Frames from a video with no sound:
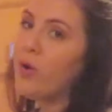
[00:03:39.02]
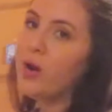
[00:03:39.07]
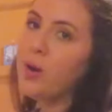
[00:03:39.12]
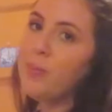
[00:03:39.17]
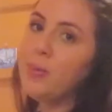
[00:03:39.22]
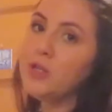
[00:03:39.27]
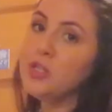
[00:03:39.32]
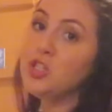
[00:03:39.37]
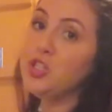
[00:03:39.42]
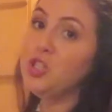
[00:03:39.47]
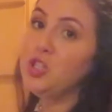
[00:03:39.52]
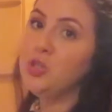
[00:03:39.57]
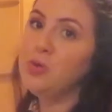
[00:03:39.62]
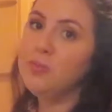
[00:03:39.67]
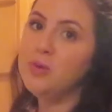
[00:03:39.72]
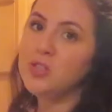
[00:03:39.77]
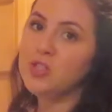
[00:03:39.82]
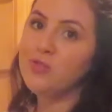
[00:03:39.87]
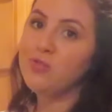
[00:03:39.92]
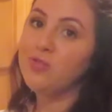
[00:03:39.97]
want to put too
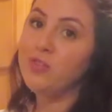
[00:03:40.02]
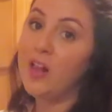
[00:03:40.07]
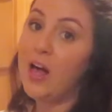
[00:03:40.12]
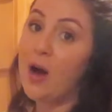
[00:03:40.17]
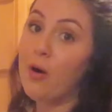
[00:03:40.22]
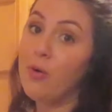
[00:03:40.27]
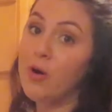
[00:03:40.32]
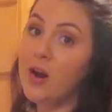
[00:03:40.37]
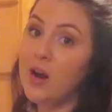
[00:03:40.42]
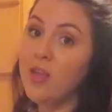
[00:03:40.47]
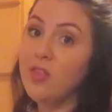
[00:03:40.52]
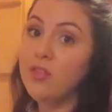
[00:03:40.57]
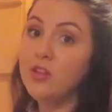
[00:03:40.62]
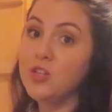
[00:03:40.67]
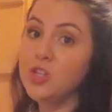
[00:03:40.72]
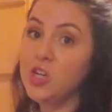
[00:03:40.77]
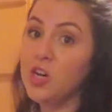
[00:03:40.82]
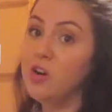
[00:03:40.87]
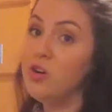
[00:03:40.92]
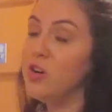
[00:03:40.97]
much flour in the
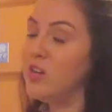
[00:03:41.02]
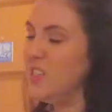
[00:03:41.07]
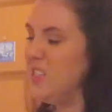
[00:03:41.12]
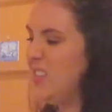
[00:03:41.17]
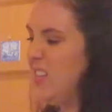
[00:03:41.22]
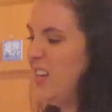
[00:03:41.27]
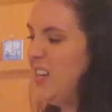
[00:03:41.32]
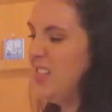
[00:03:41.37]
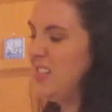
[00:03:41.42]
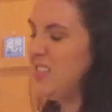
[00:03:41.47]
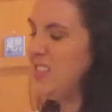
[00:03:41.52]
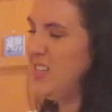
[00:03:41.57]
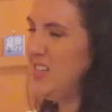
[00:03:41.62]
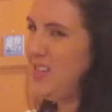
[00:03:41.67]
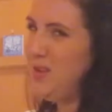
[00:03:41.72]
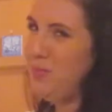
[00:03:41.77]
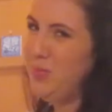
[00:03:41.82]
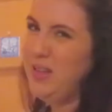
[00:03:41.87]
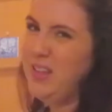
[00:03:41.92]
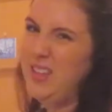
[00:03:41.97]
dough, because then it's going
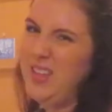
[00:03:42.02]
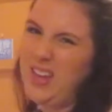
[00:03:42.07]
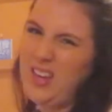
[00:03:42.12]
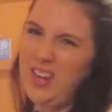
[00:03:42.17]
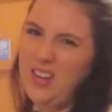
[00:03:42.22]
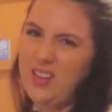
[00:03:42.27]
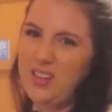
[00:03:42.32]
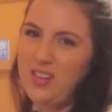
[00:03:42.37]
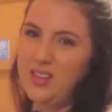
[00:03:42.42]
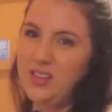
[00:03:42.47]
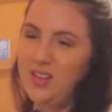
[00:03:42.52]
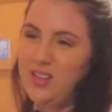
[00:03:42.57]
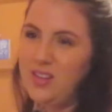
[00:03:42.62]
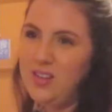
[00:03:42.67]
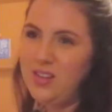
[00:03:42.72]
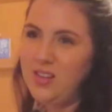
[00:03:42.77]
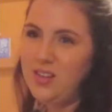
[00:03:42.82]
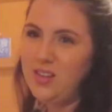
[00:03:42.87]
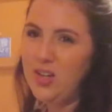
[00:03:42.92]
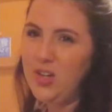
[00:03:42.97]
to be like
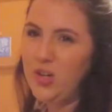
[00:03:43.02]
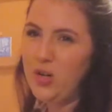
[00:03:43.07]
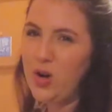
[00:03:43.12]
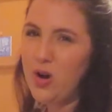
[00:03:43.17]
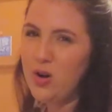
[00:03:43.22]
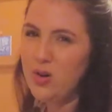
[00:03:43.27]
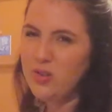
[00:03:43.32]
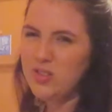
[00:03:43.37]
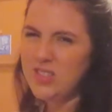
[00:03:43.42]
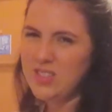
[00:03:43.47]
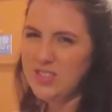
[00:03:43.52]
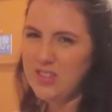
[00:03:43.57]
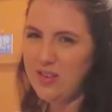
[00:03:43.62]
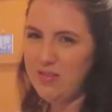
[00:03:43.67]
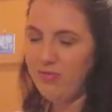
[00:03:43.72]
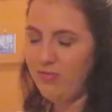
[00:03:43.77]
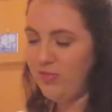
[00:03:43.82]
gross and